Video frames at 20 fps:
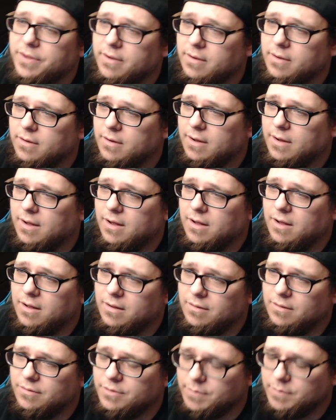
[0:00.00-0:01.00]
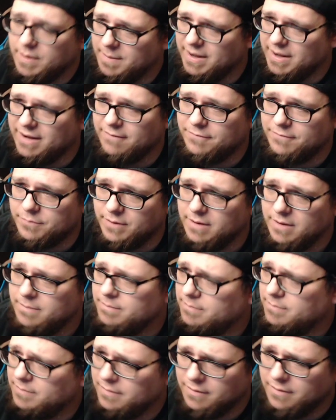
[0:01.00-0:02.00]
the remake of 3,
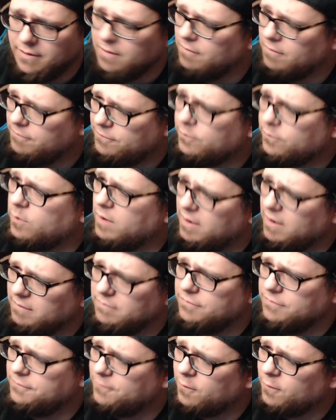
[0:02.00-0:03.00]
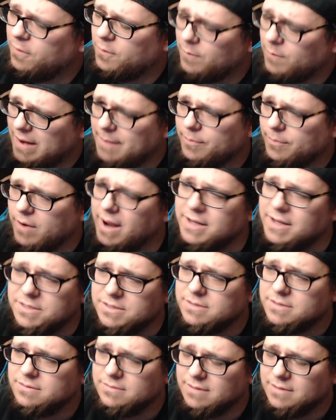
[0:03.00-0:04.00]
for the right
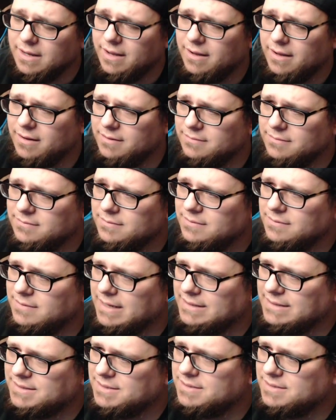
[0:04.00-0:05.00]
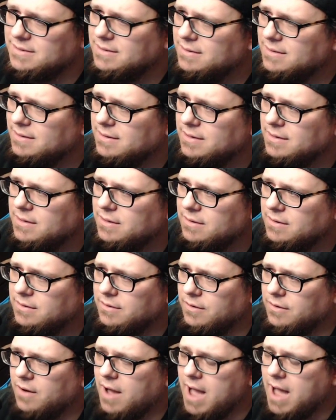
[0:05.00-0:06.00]
price. That's,
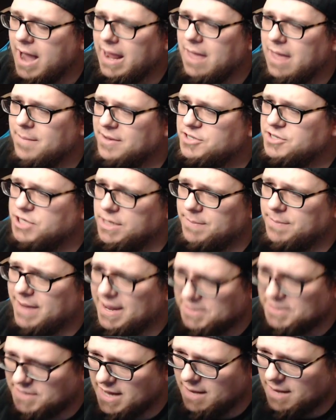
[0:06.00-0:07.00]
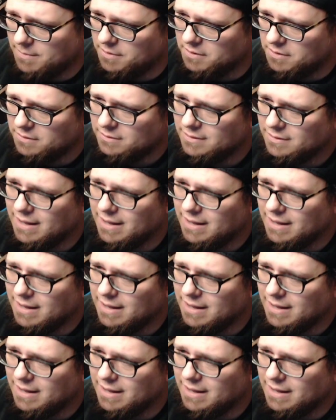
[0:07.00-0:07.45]
I am a cheap ass gamer.